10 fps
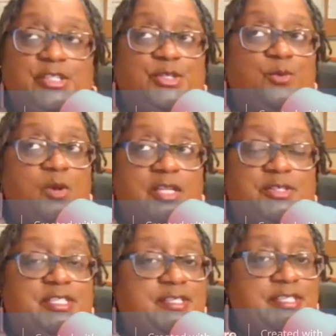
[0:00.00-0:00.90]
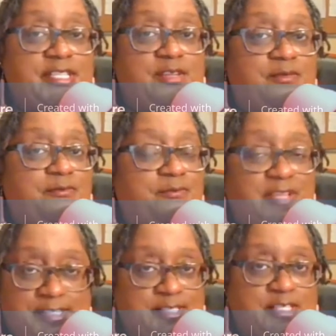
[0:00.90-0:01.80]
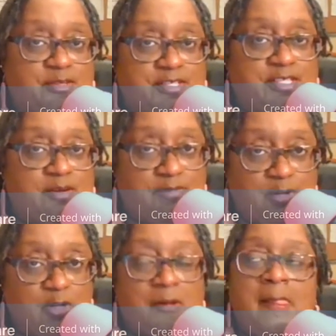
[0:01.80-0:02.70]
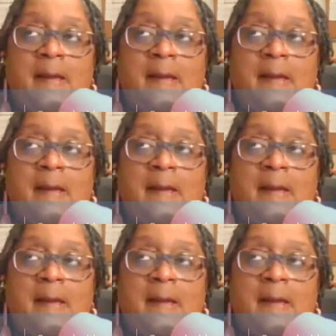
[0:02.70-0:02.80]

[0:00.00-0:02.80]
to want to continue fixing herself up.